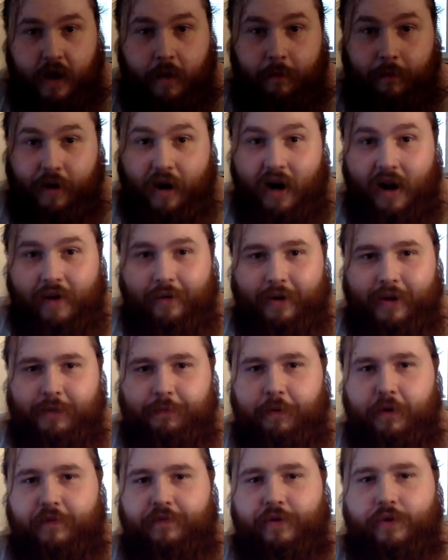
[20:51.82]
But anyways,
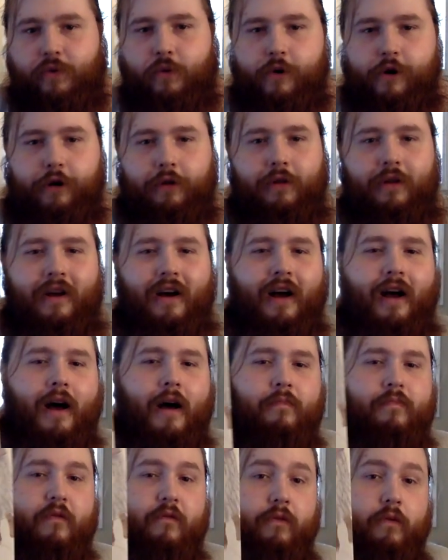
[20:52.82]
Perfect World.
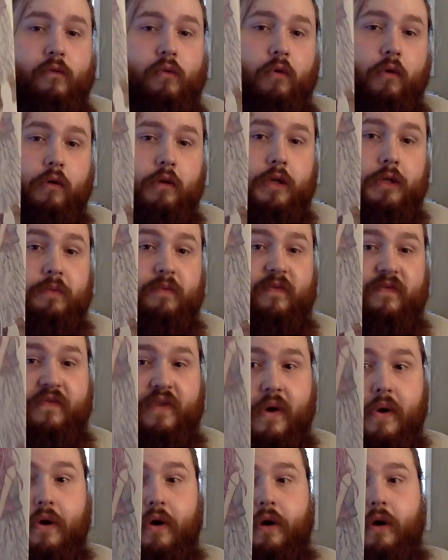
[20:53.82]
Perfect World is
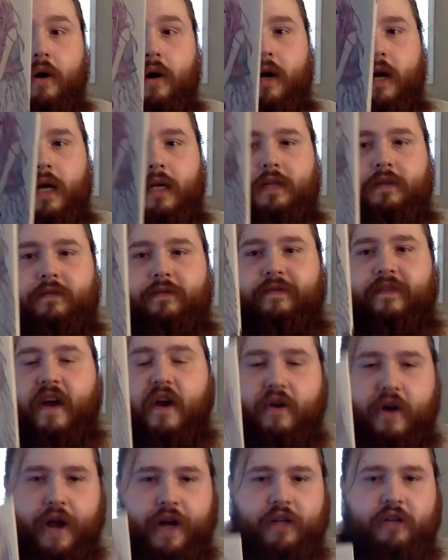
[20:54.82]
very good. It's
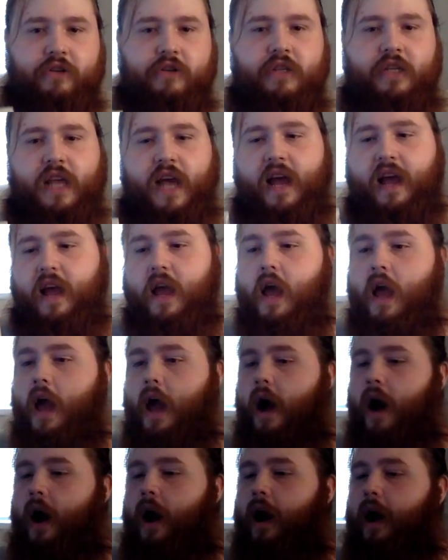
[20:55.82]
very interesting.
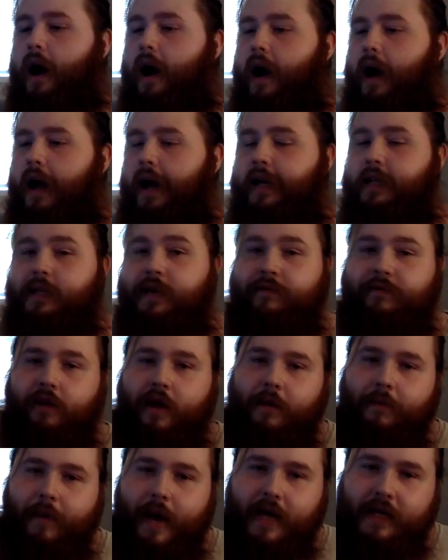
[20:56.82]
It
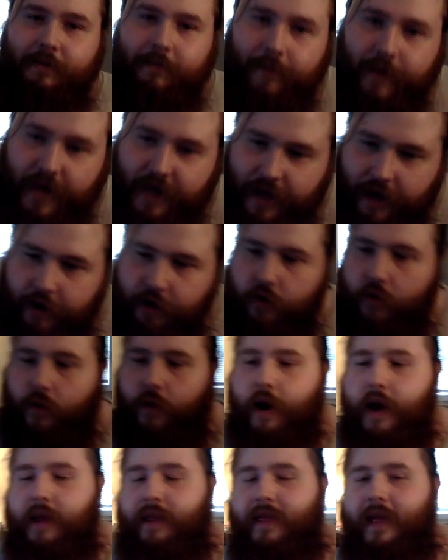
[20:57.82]
definitely makes me
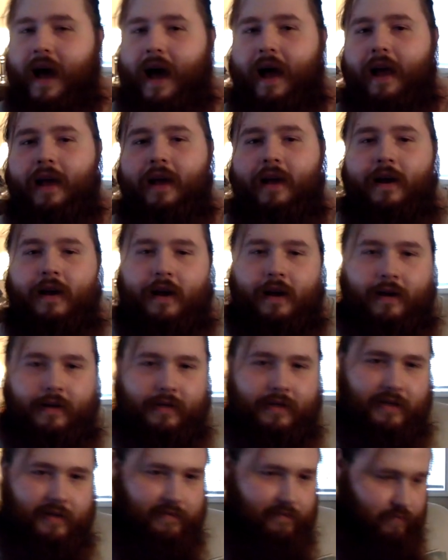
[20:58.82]
annoyed that
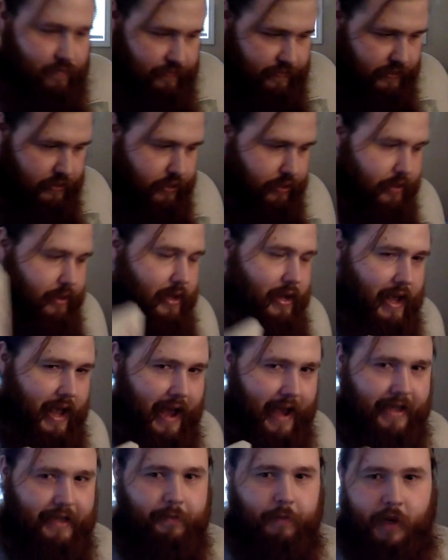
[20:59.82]
certain
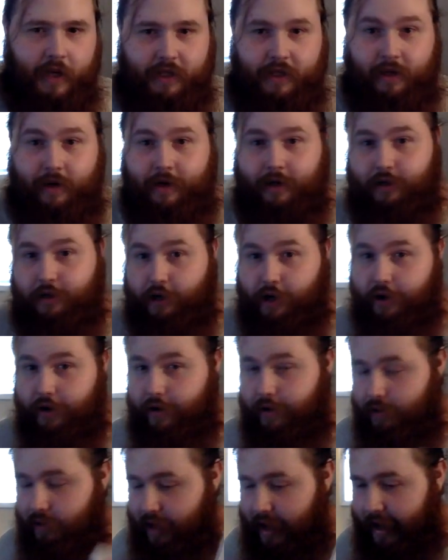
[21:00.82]
aspects are
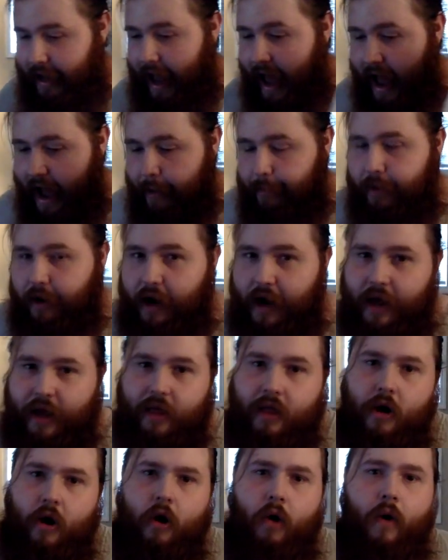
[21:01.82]

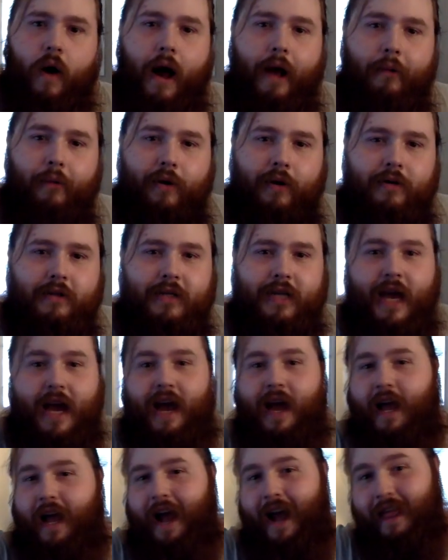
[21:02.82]
happening, though I will
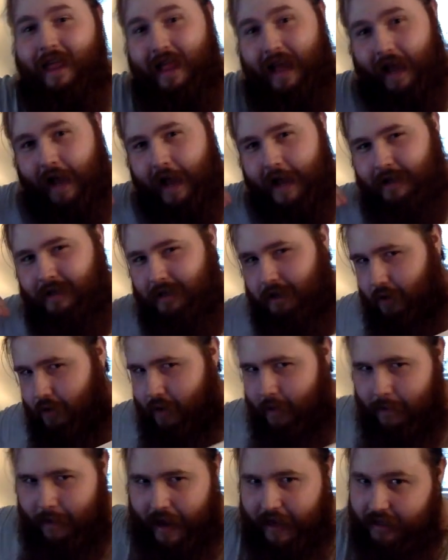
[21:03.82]
say I think it's
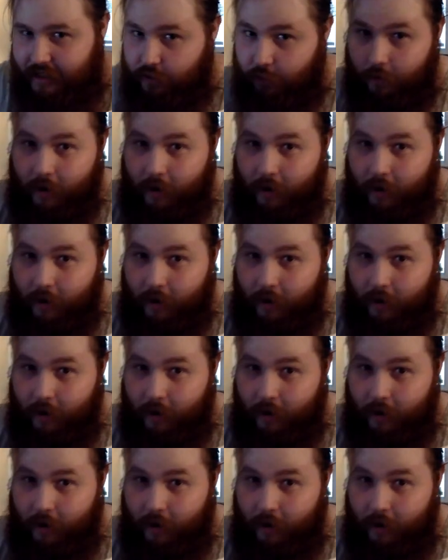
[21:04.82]
going back to